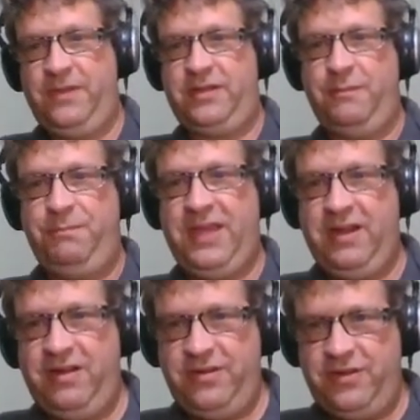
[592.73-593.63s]
The
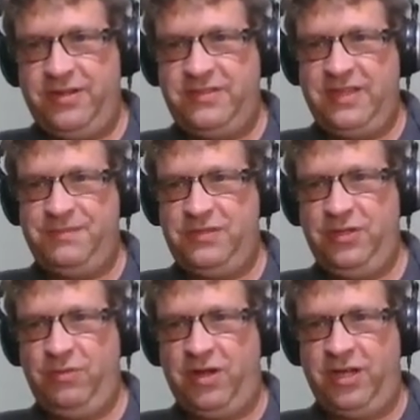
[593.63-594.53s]
comparator accepts
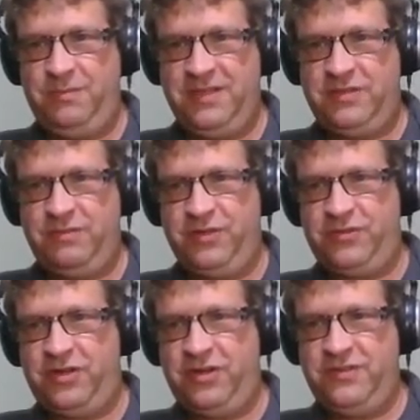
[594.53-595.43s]
two arguments and
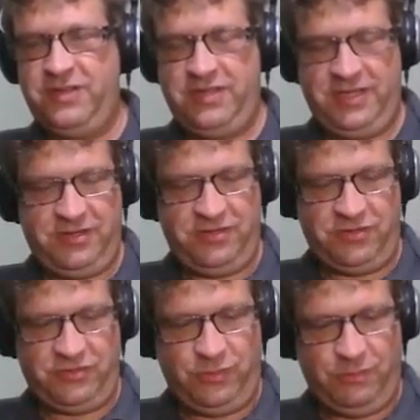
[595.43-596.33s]
returns an
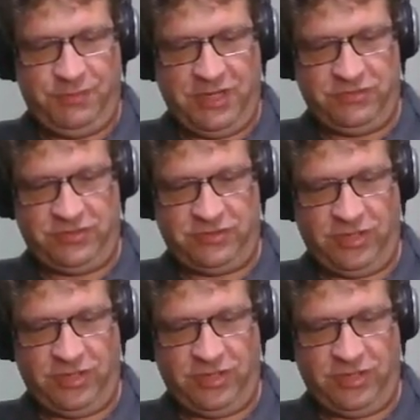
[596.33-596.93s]
integer to impose a